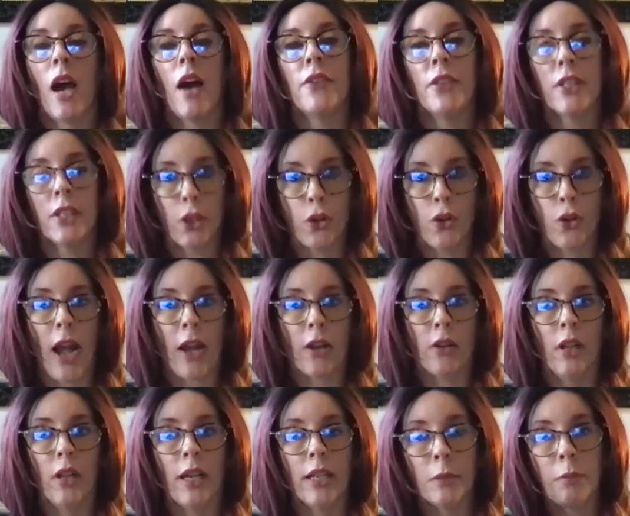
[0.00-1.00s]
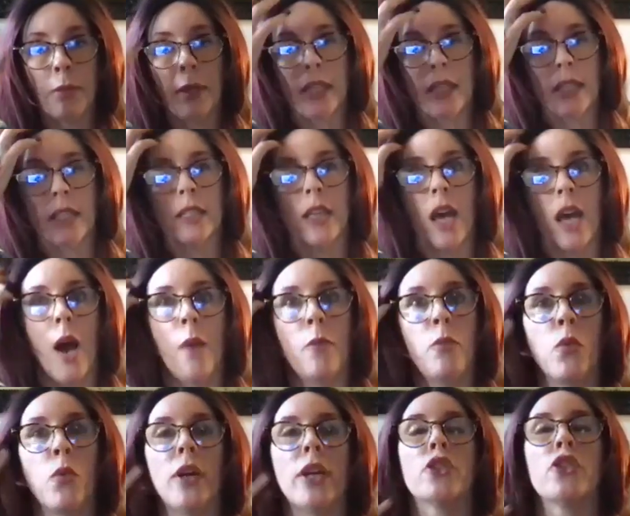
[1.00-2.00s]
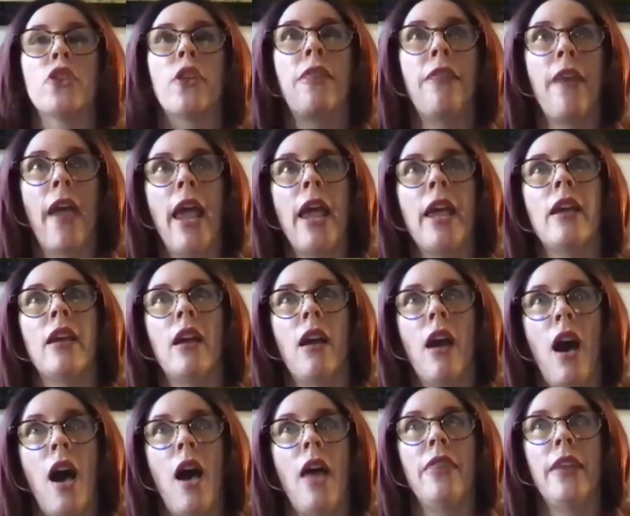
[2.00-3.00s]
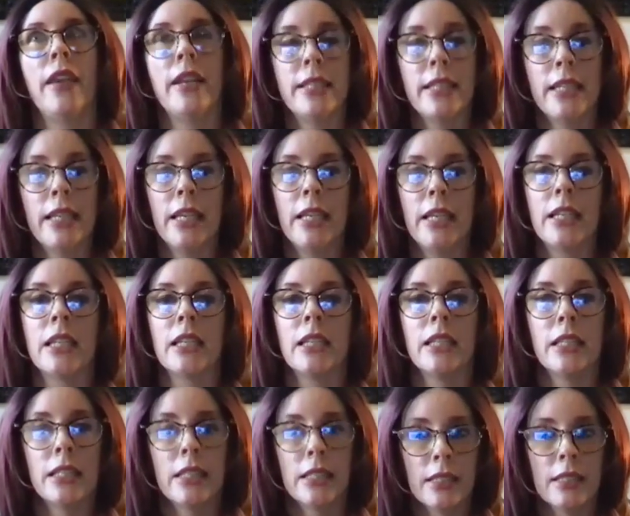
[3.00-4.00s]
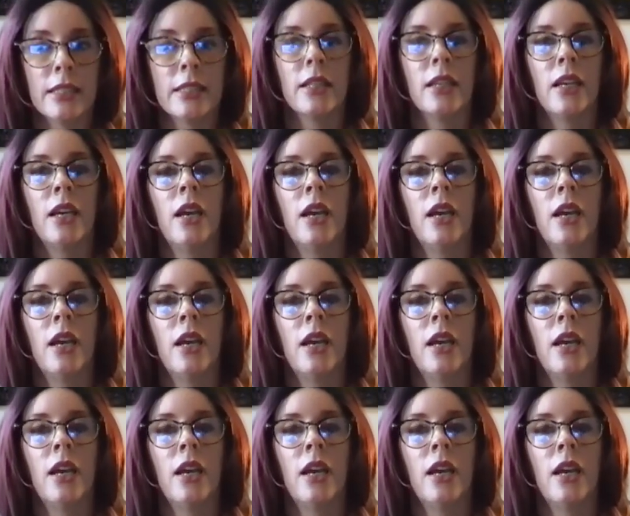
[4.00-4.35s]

Obviously, Crackle has picked this up, which thank God they did because.